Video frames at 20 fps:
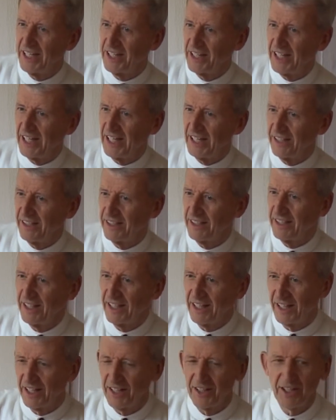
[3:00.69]

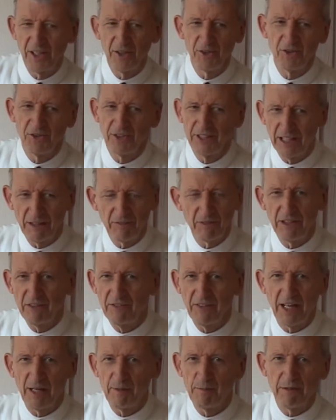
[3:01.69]
then those lovely
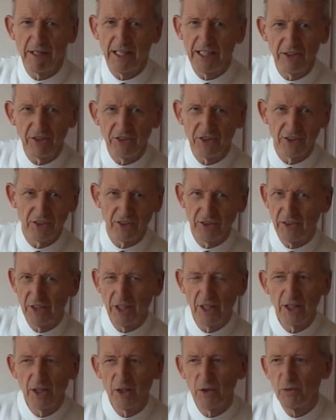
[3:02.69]
vibrations
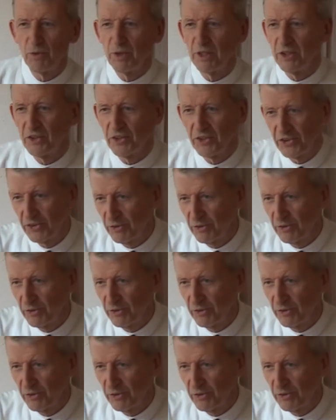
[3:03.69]
will,